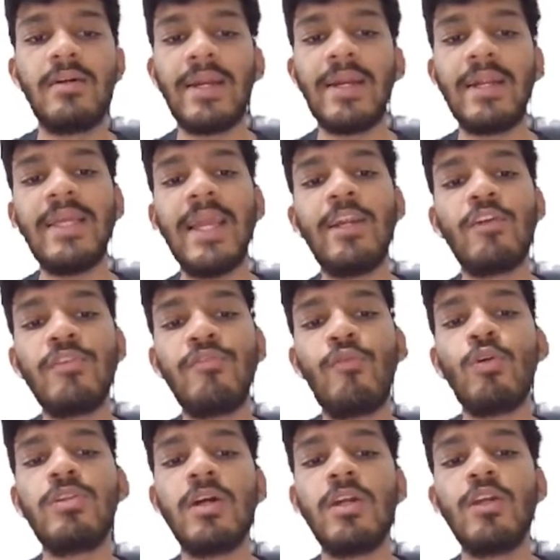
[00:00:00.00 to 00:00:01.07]
And at the end of the
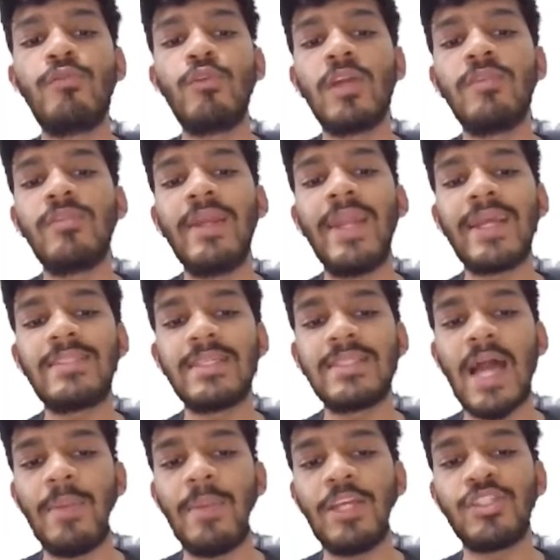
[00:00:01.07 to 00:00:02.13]
fourth year, you have to give the next
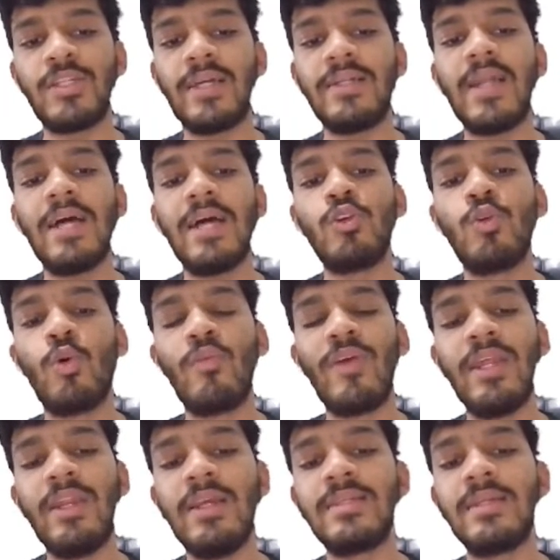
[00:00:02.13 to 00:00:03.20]
examination. And as you know,
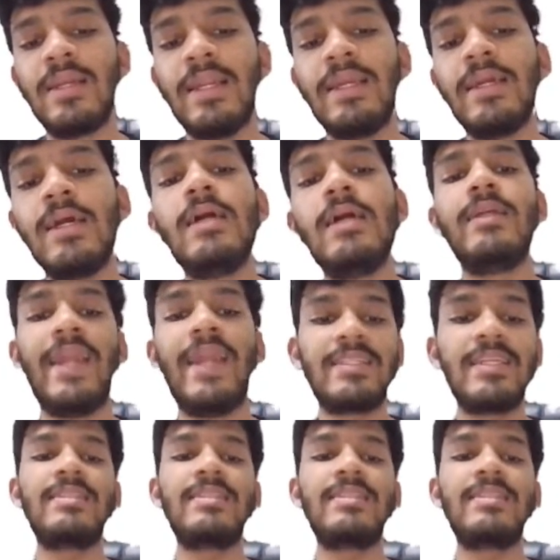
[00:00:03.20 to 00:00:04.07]
very recently, the next